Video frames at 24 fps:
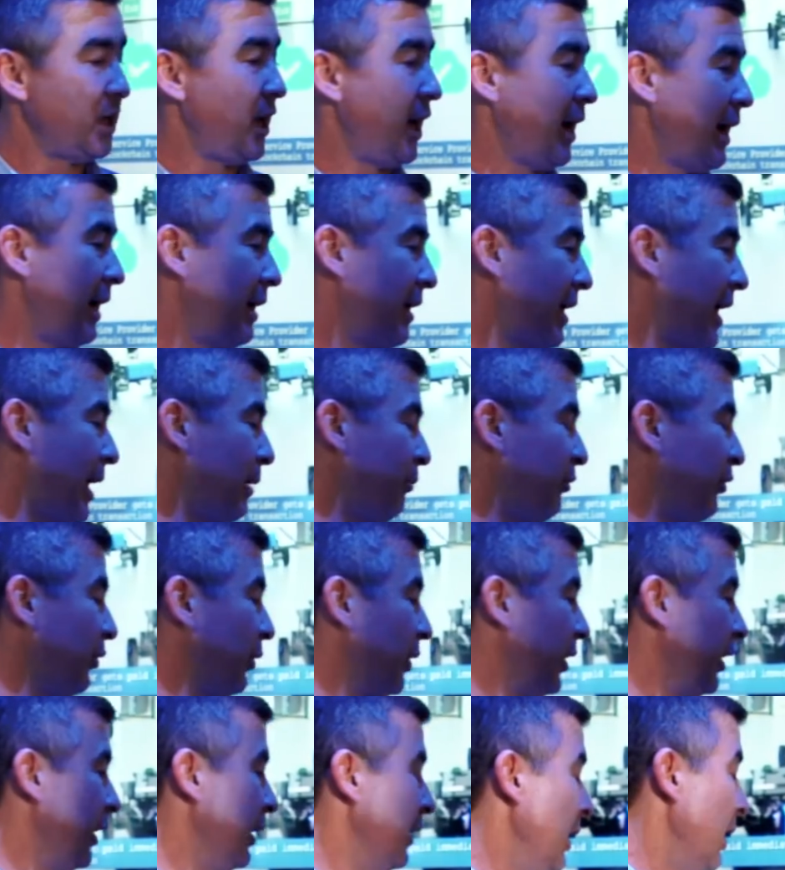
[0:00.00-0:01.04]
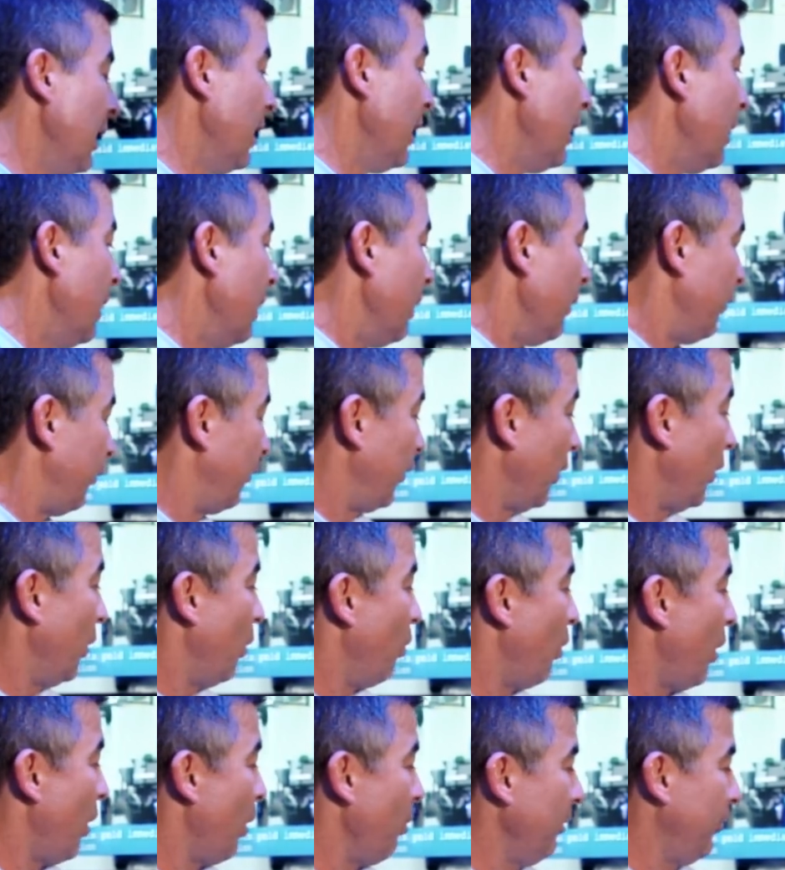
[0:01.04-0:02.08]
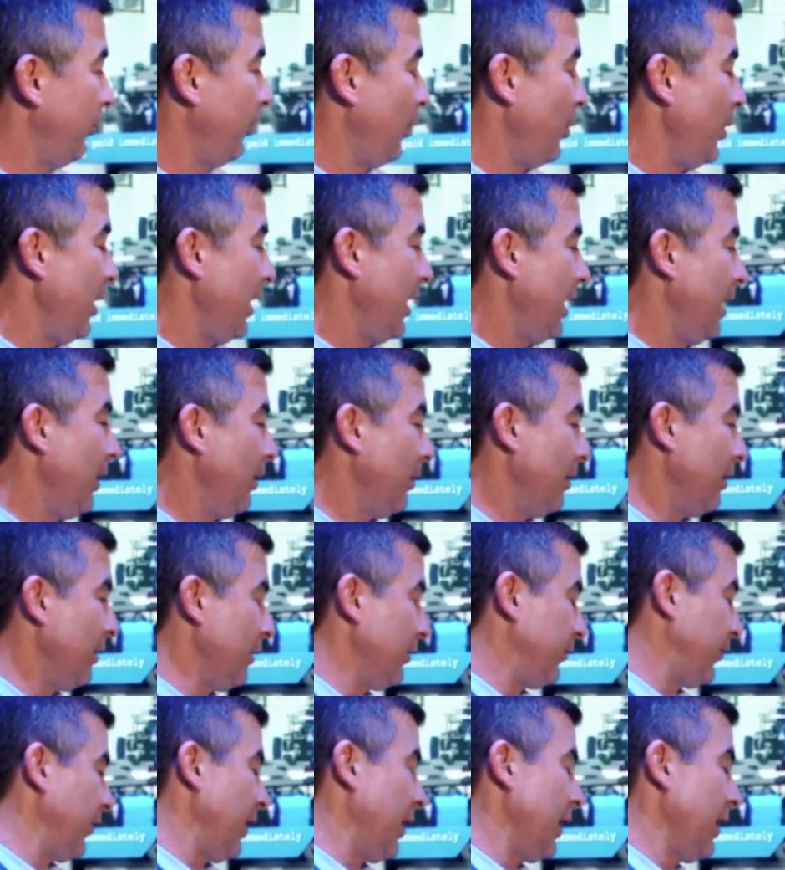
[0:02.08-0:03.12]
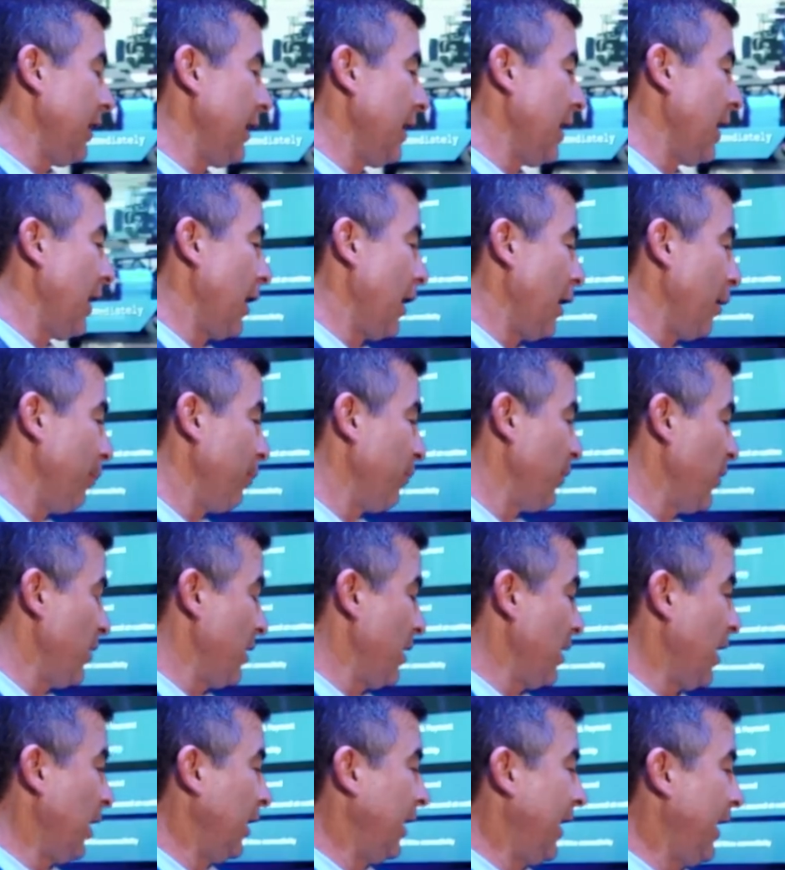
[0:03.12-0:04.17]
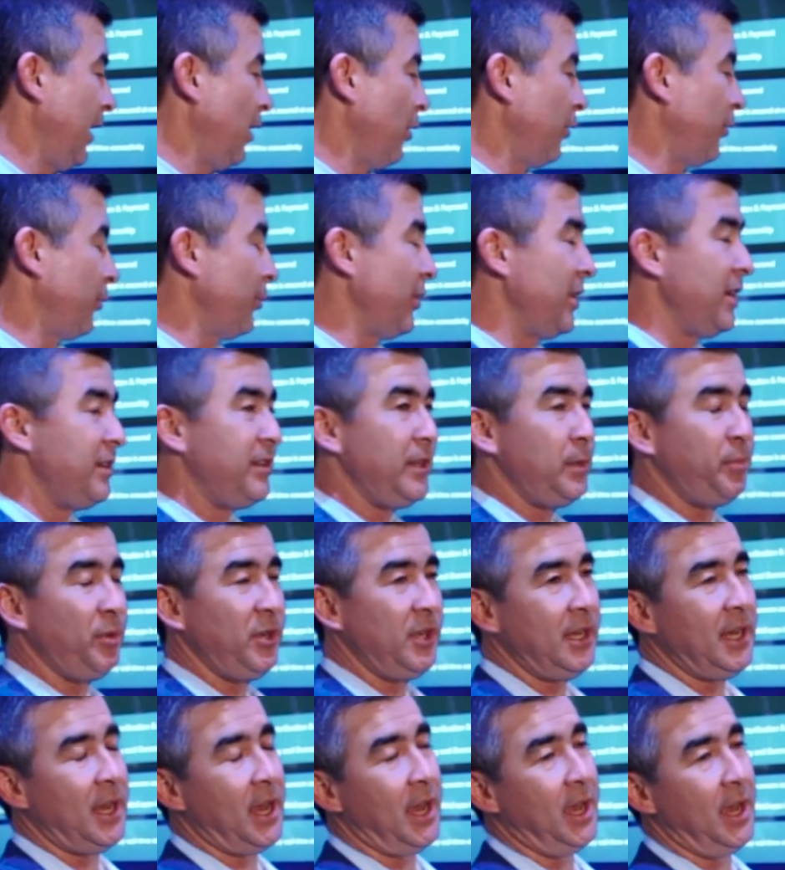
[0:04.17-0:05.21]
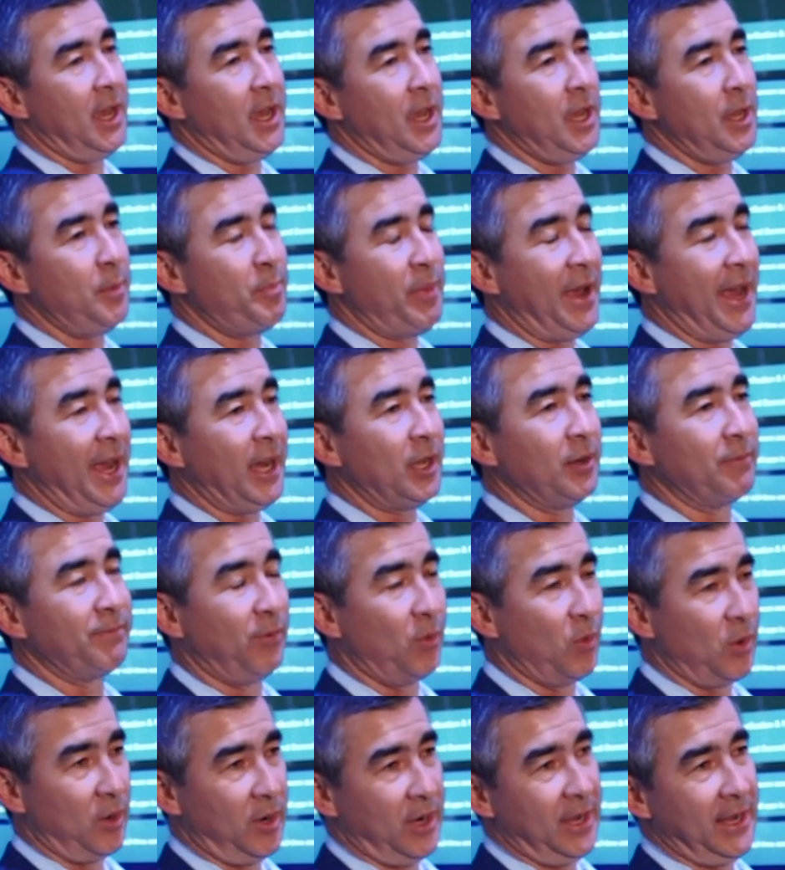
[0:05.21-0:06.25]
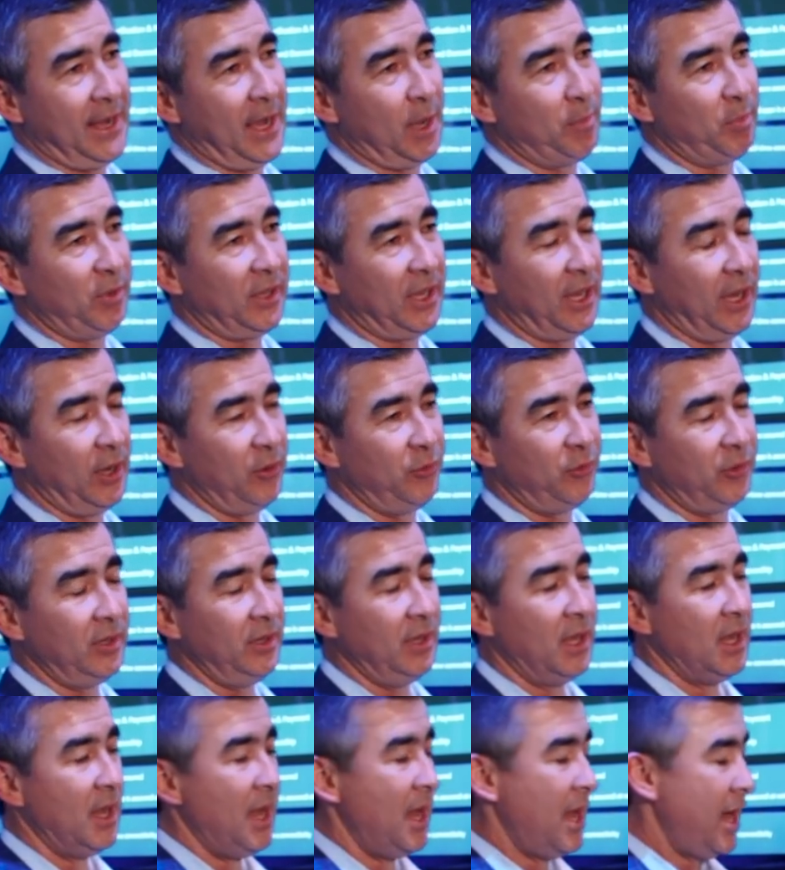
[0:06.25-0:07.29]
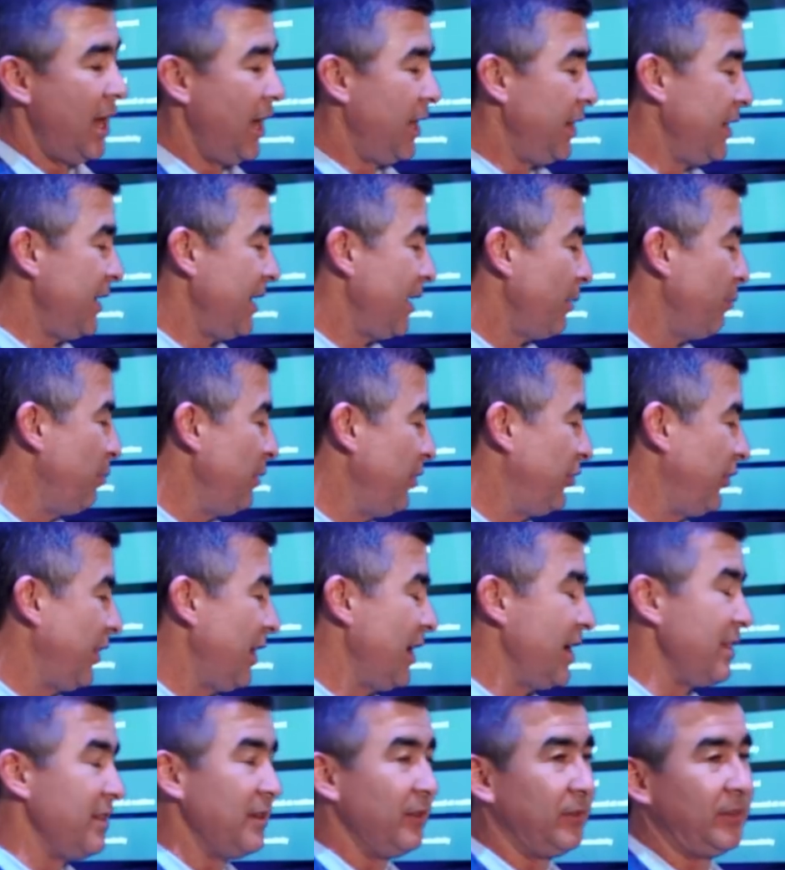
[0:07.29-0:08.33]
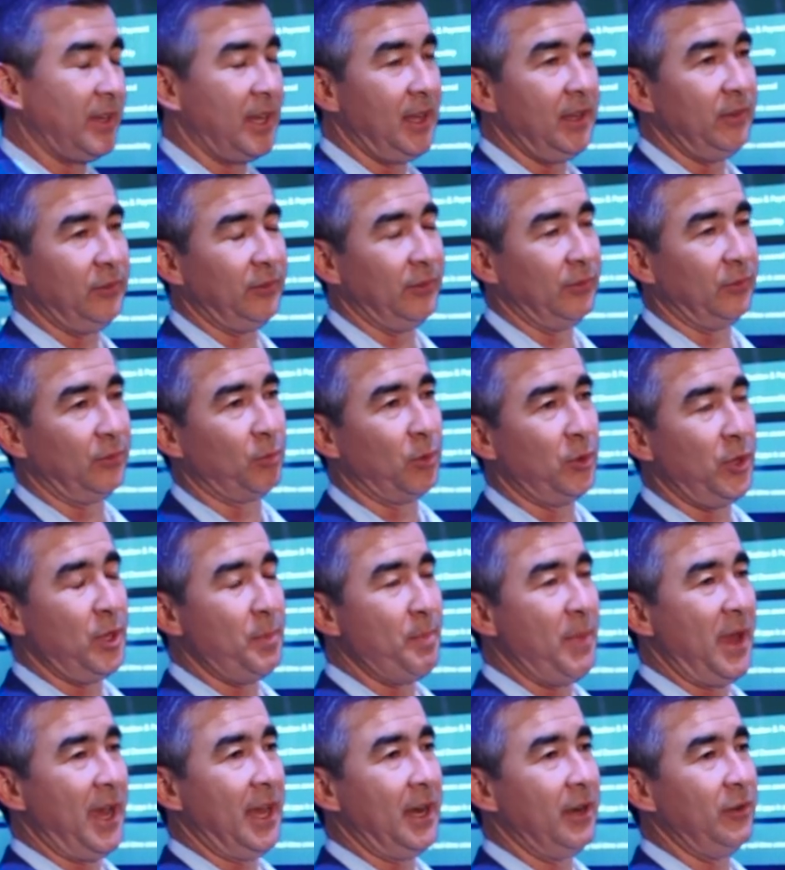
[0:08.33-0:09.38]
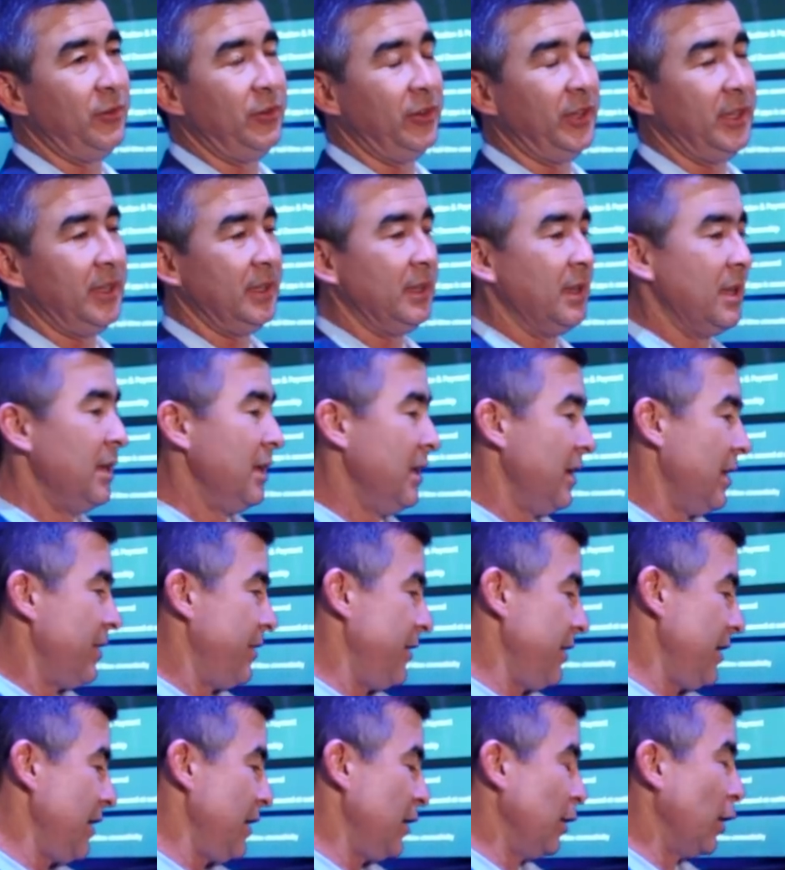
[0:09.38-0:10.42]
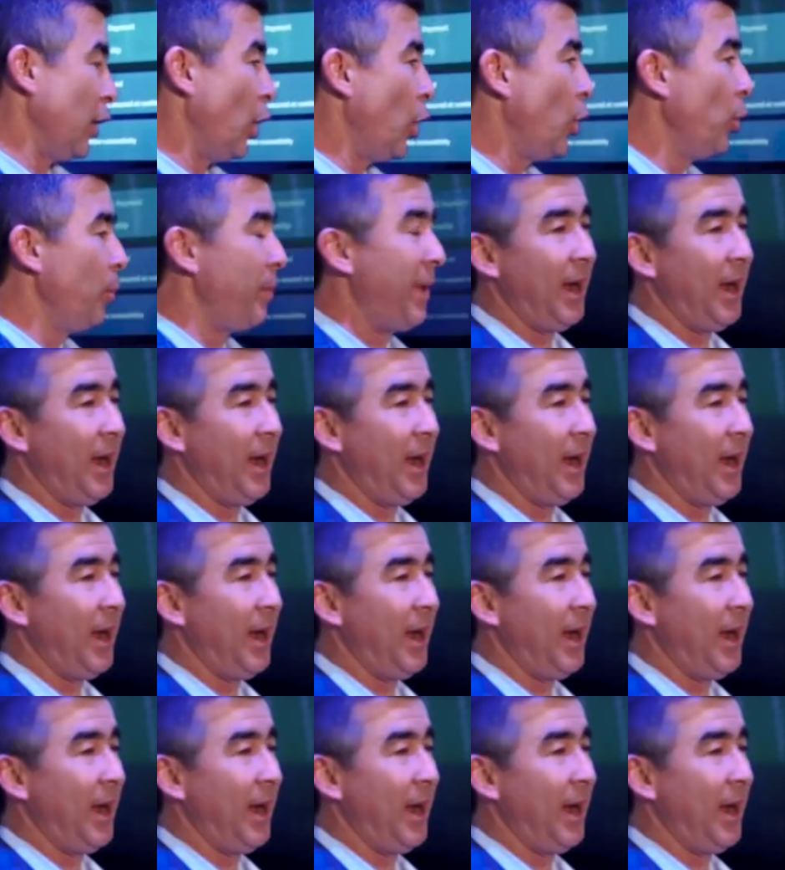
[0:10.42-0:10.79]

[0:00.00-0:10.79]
Yeah, absolutely. So what we're showing here is a, um, a layer three DPDK packet forwarding application. And the FPGA in this case is really managing the load